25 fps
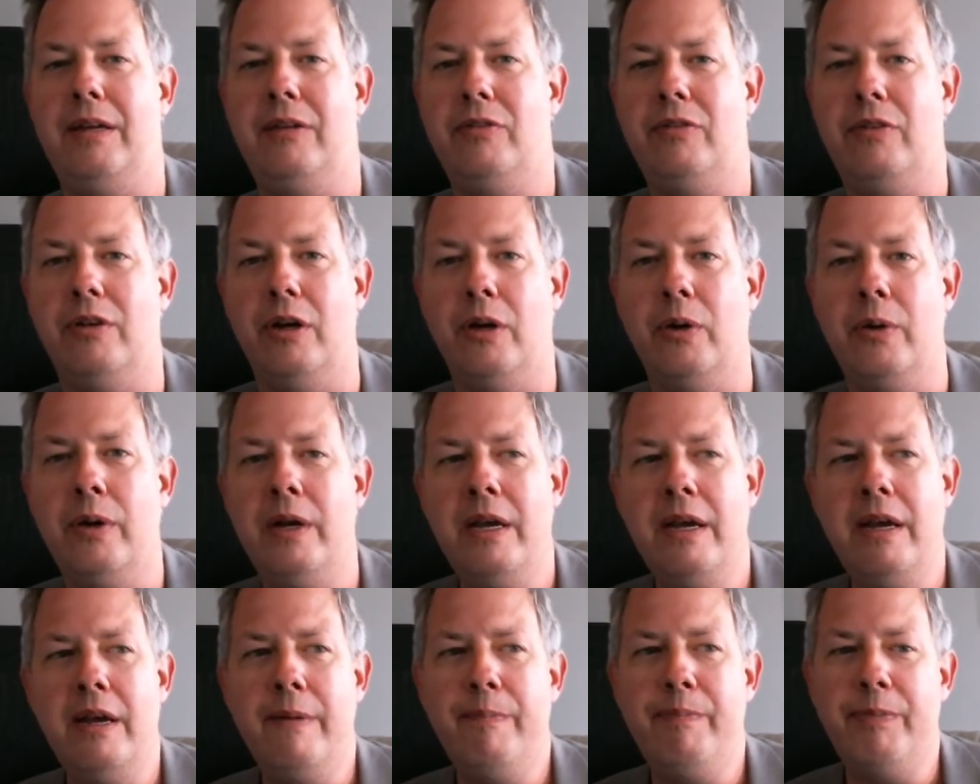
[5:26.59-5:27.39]
So
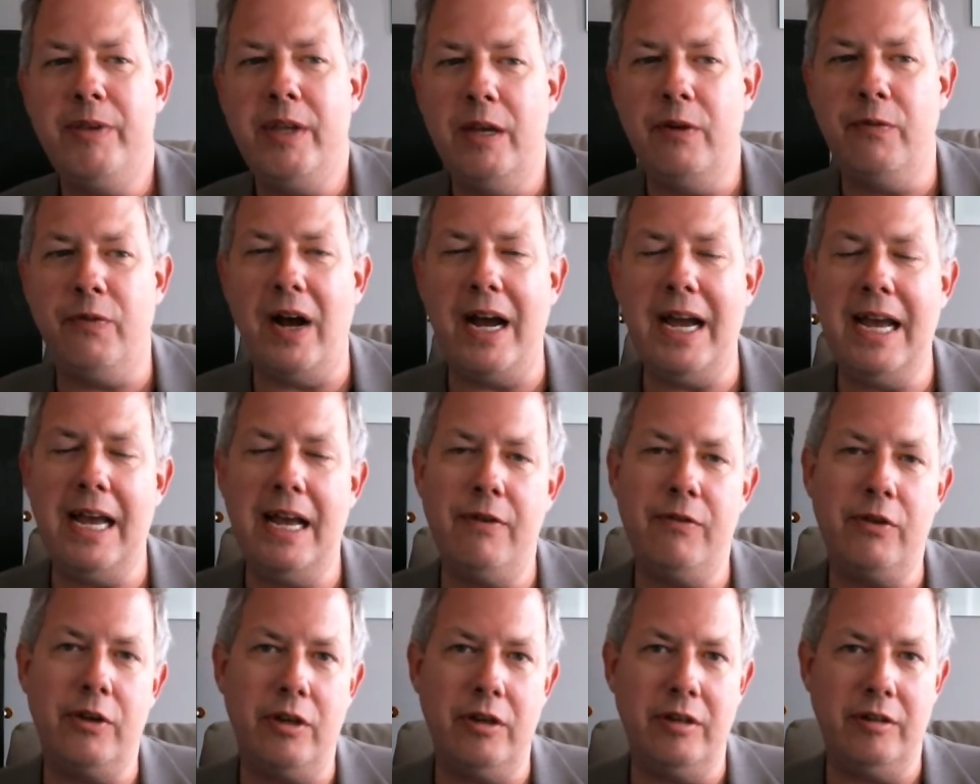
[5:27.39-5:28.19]
if I
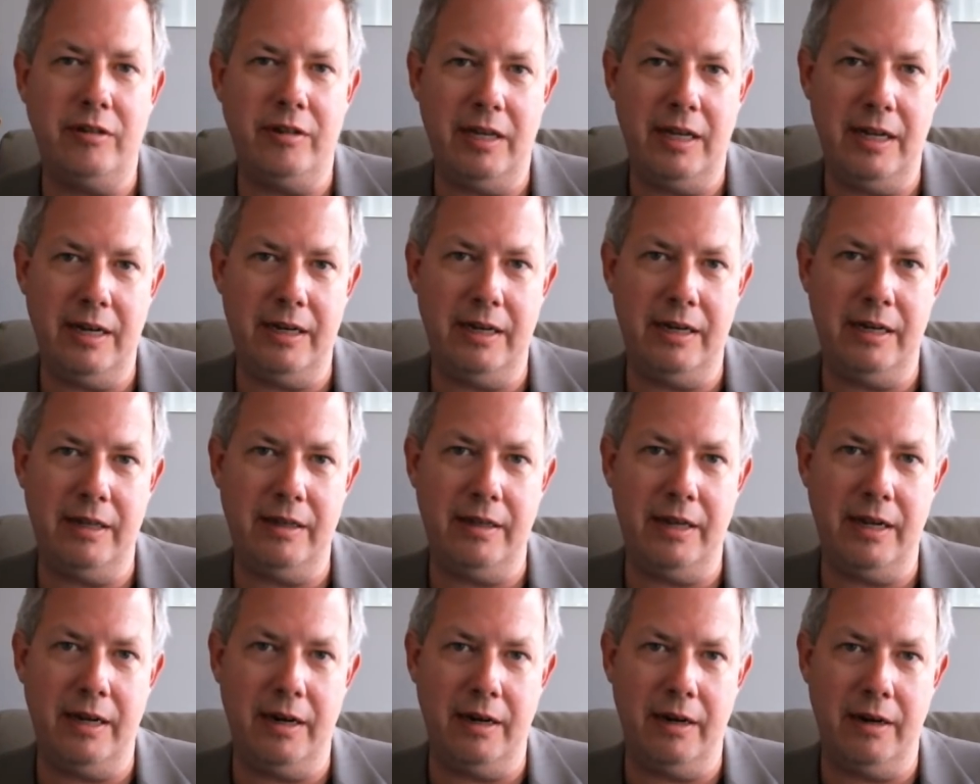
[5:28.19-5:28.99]
have a good tenant in
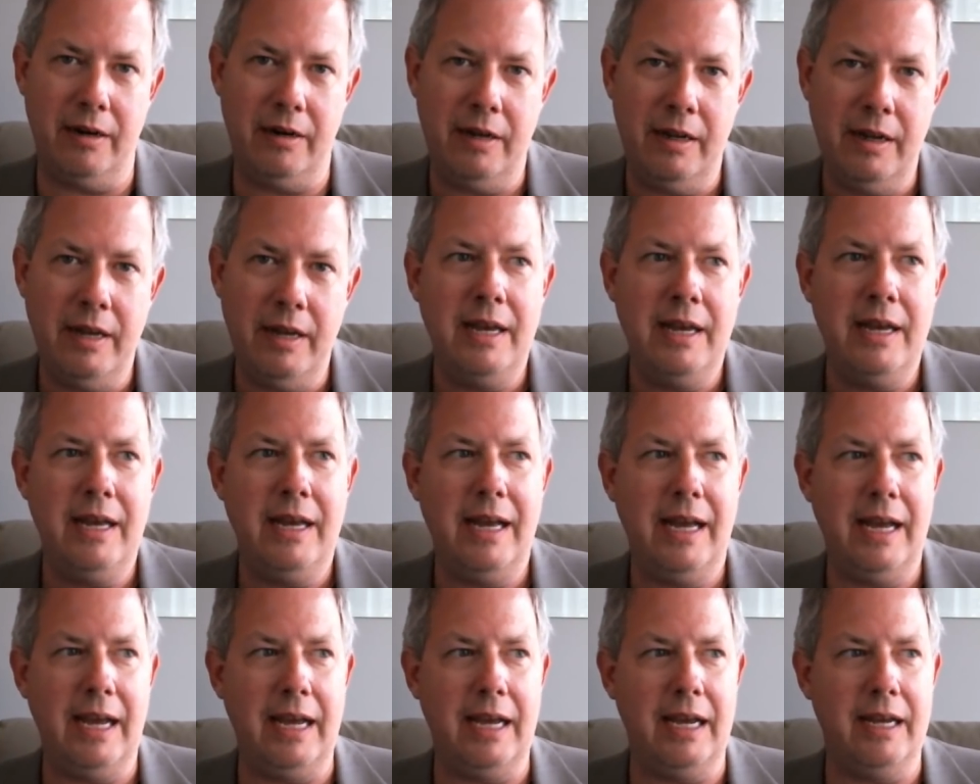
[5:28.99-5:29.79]
there
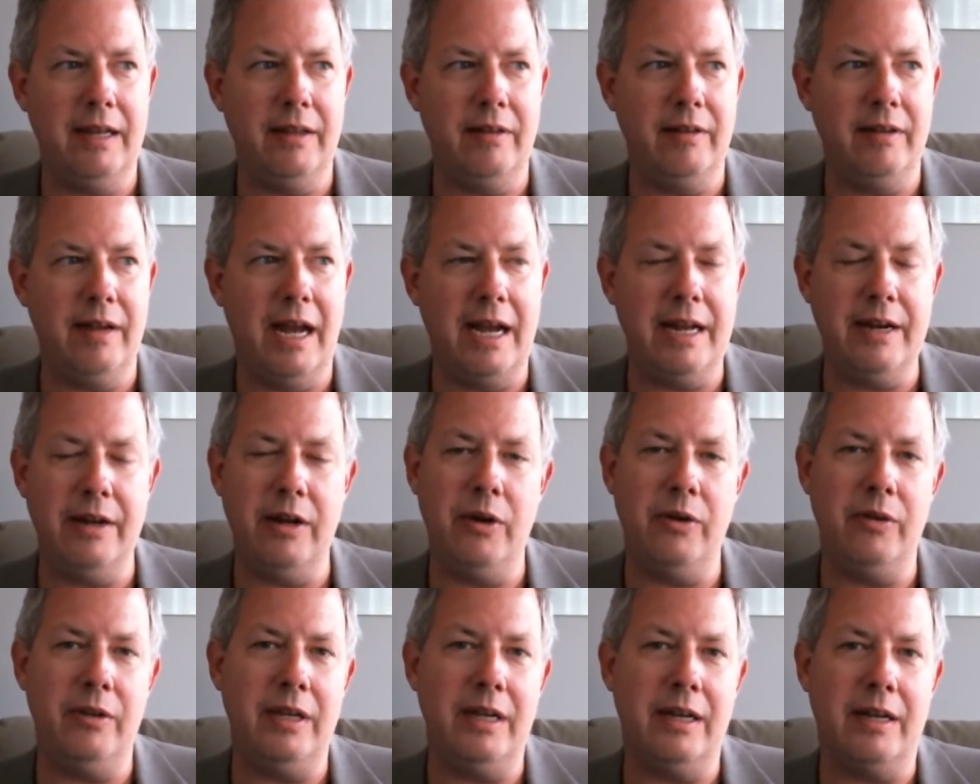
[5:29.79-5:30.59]
and I
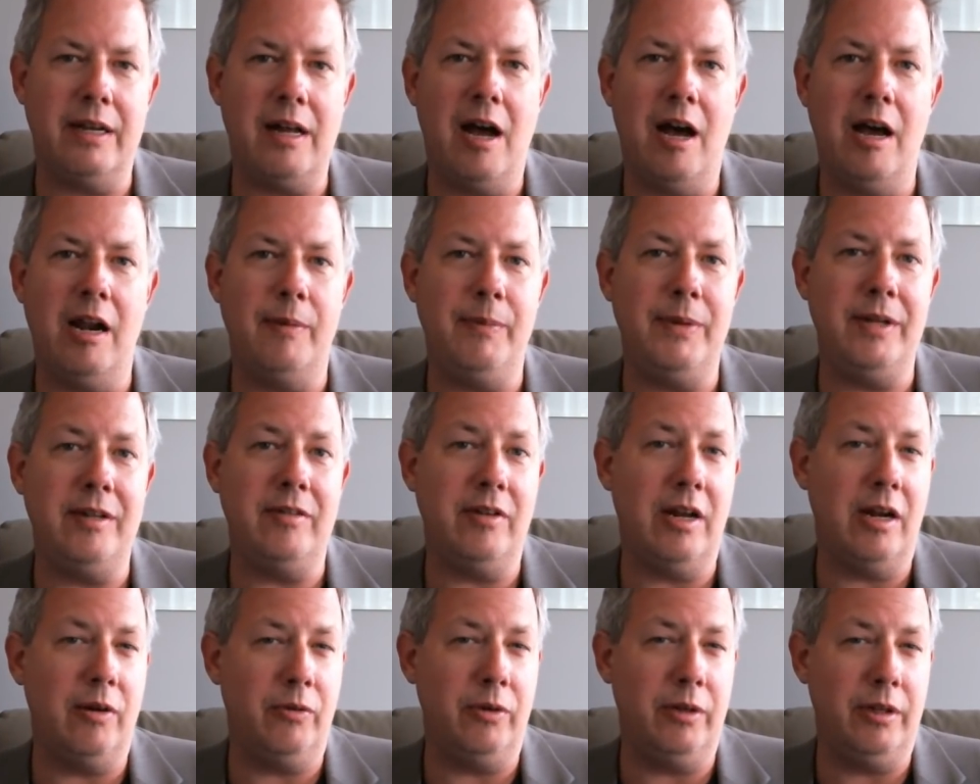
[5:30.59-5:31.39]
know the economy is
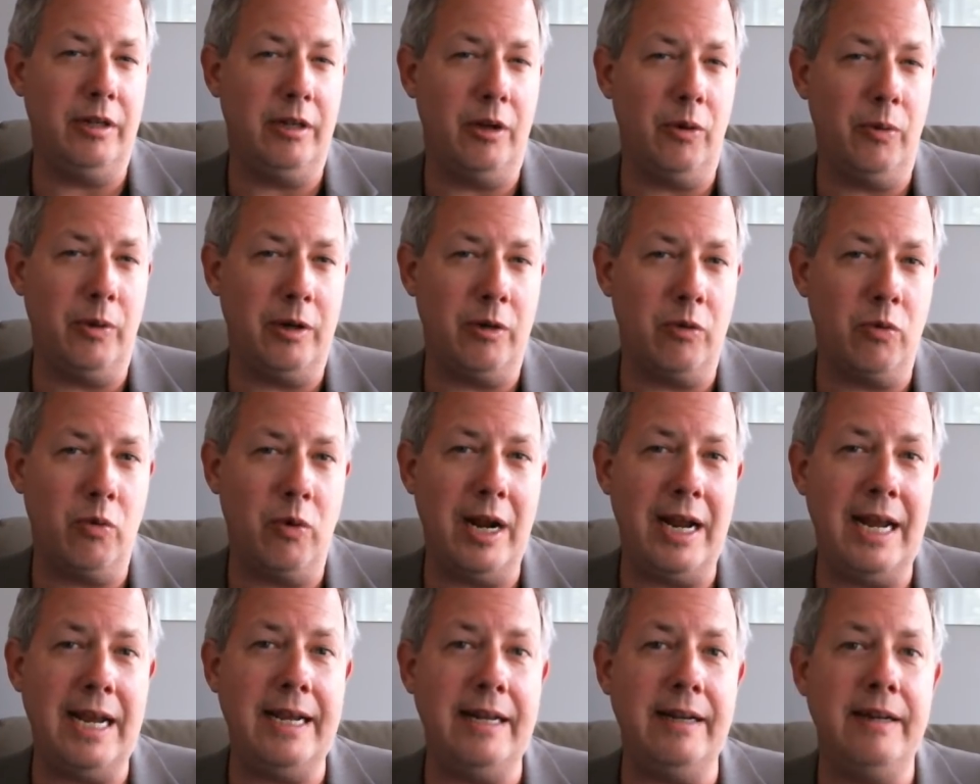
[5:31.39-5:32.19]
not really going
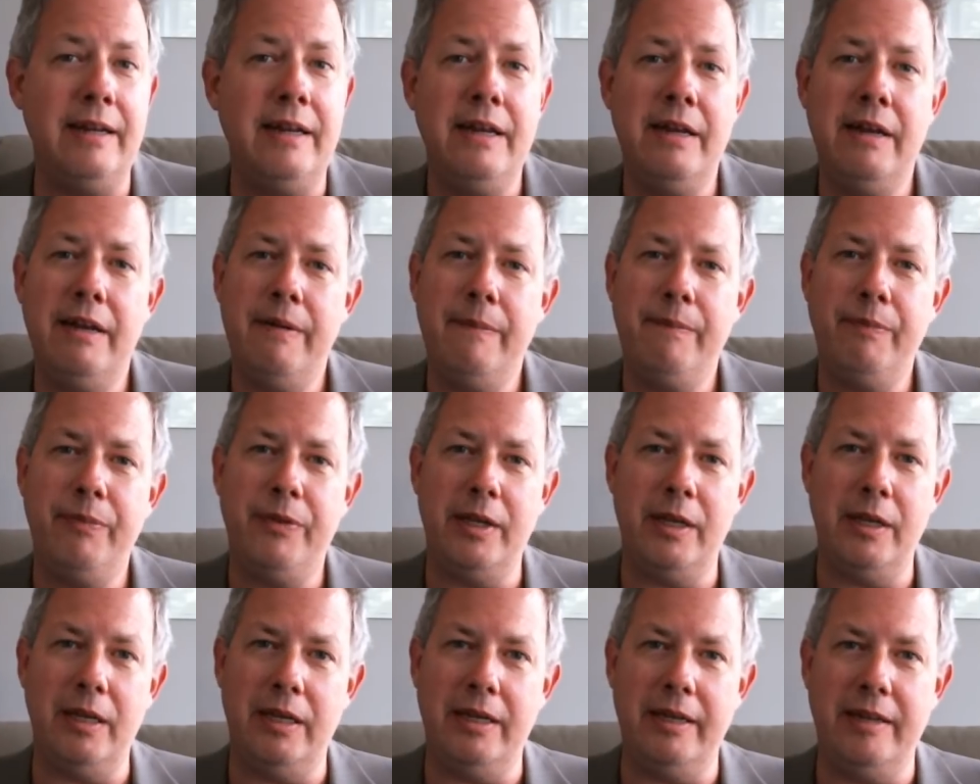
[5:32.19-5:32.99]
great,
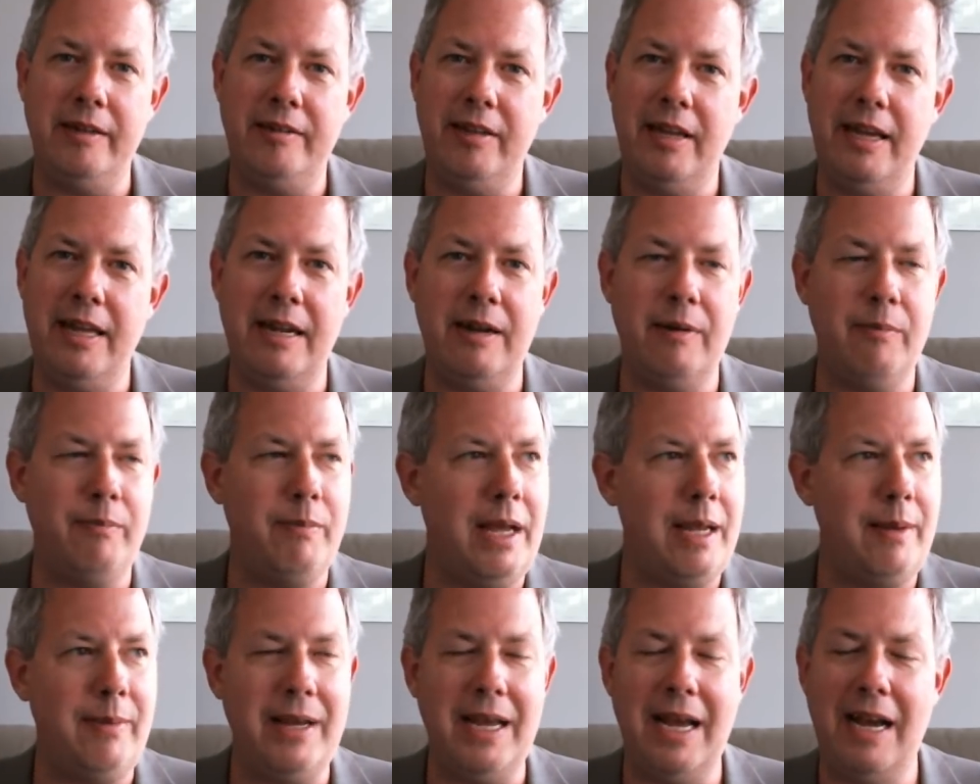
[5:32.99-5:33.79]
the tenant
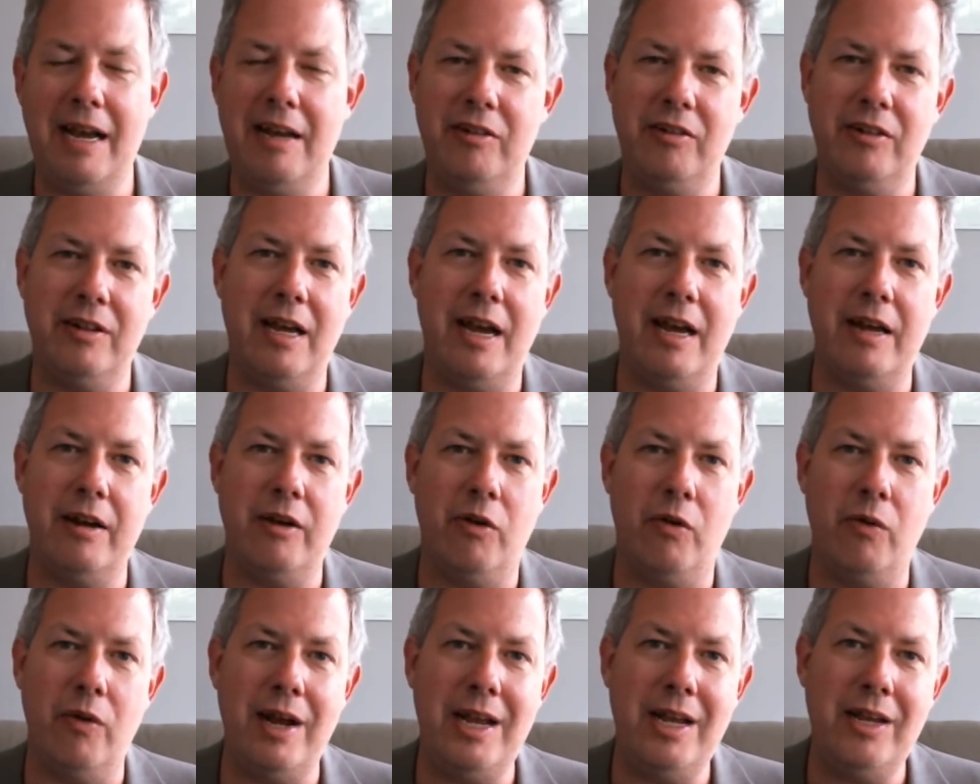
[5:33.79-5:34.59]
maybe hasn't gotten
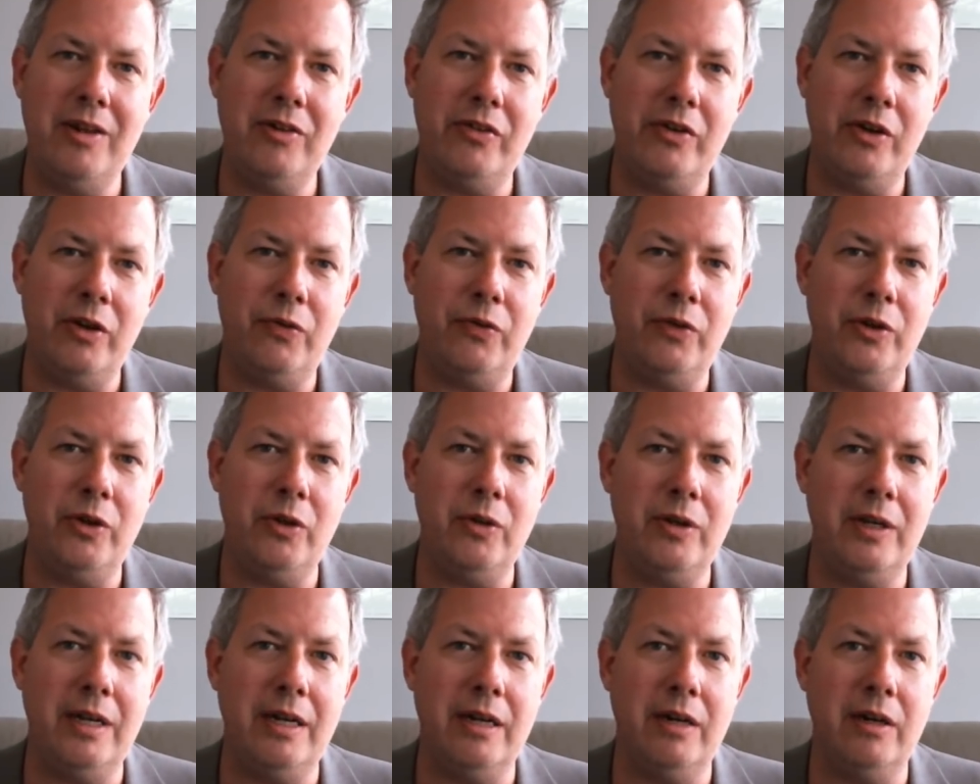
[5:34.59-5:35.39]
a raise in a
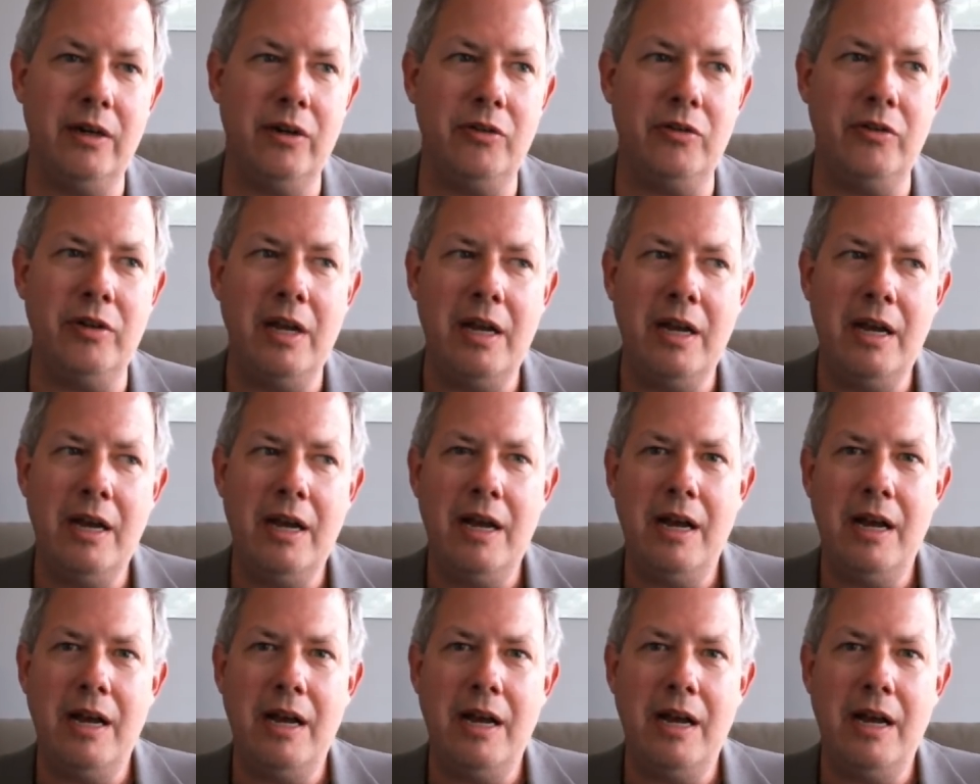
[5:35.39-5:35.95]
few years,